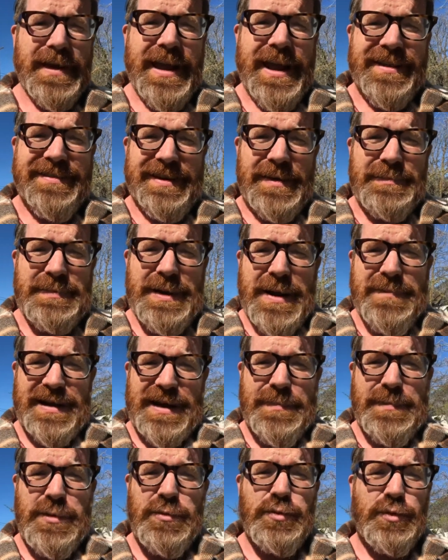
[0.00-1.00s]
And sometimes it
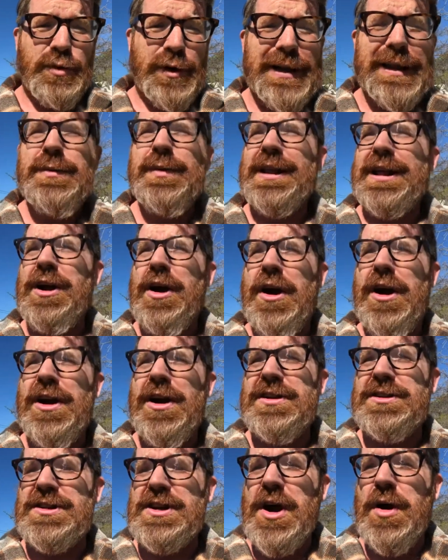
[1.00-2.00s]
can be really, really
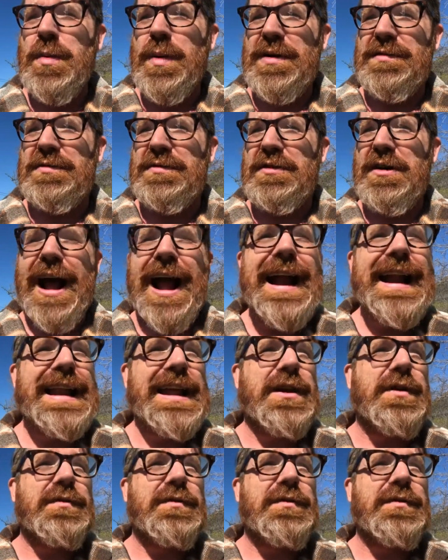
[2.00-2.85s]
hard to know what variety you've